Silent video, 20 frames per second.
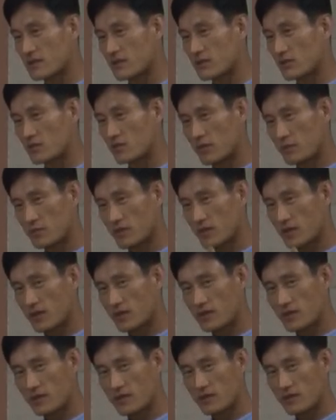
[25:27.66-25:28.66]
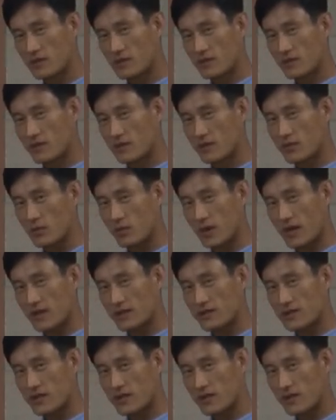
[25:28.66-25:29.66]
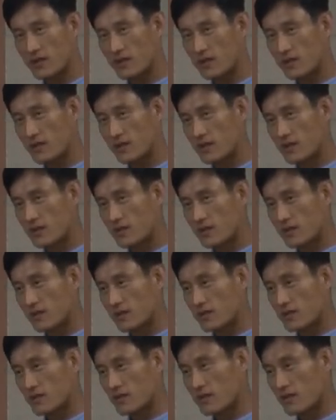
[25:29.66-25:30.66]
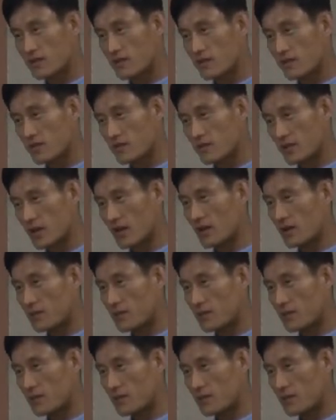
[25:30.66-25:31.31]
Remember that? Why is that? Yeah,